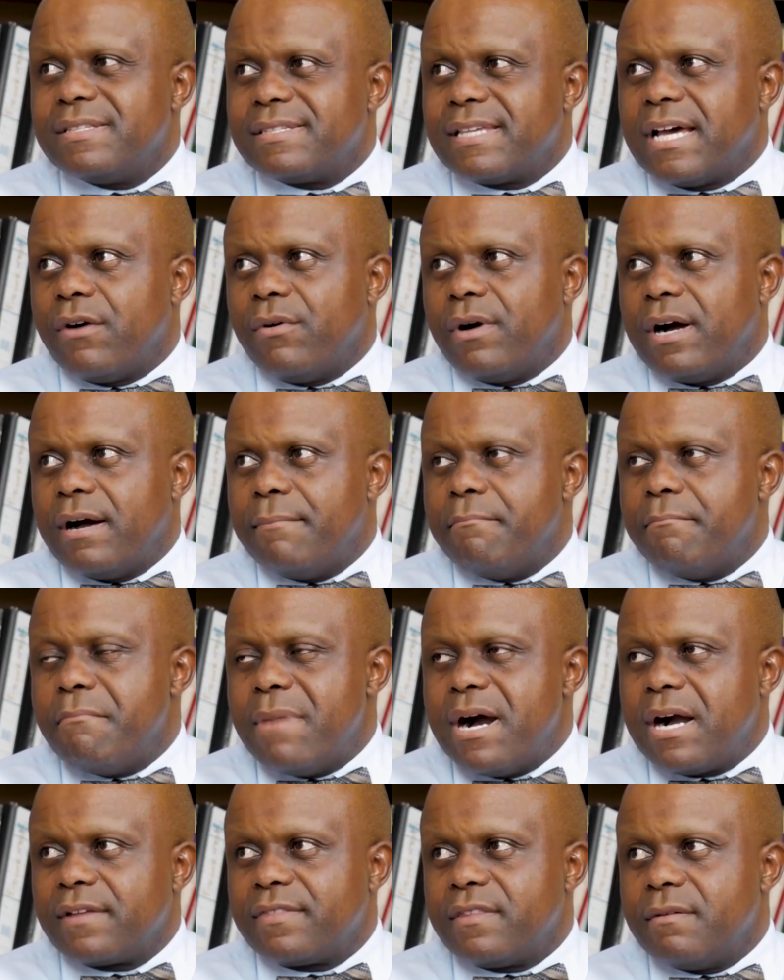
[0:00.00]
are
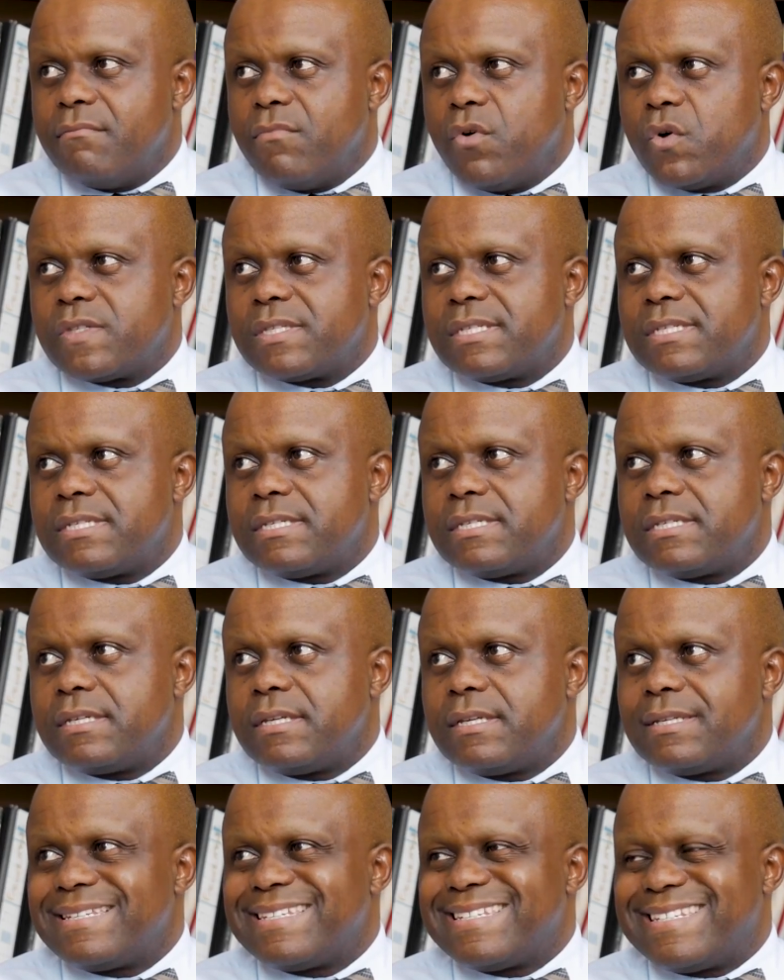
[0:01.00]
among the most
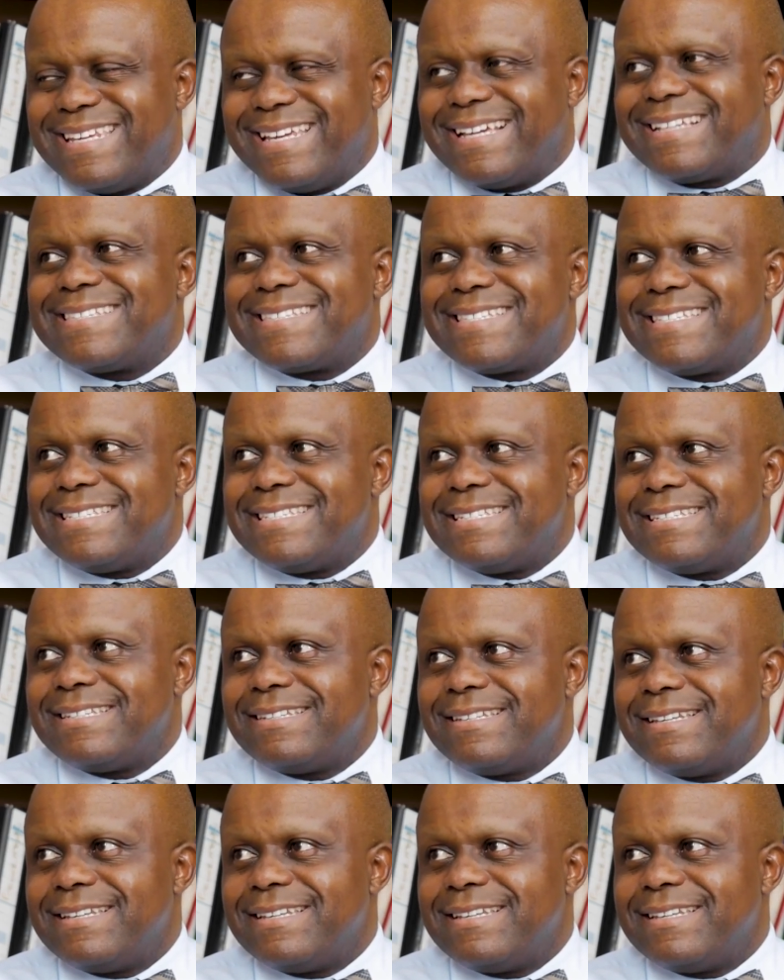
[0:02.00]
taxed